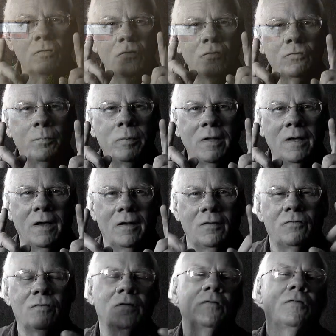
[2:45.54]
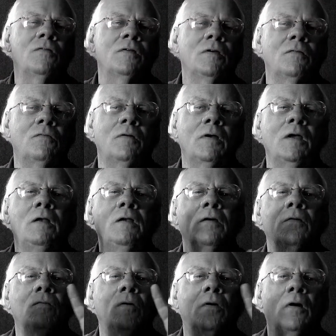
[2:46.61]
those plants can see a
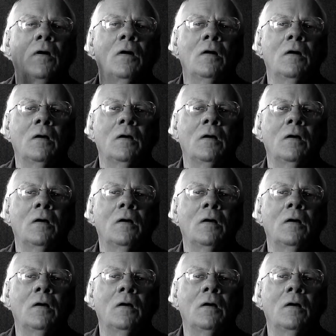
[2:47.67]
radiant wall.